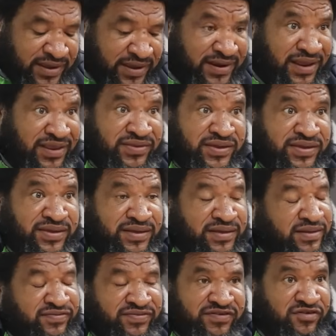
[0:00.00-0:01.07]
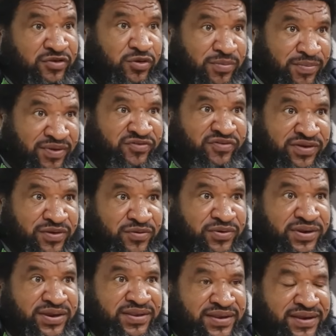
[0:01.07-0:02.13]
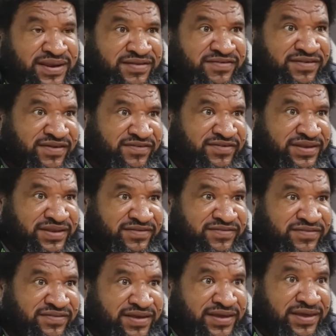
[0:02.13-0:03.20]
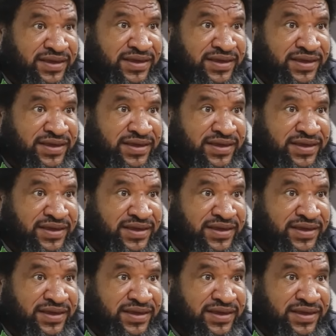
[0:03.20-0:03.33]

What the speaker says: And I think it says a lot about security that NCSL is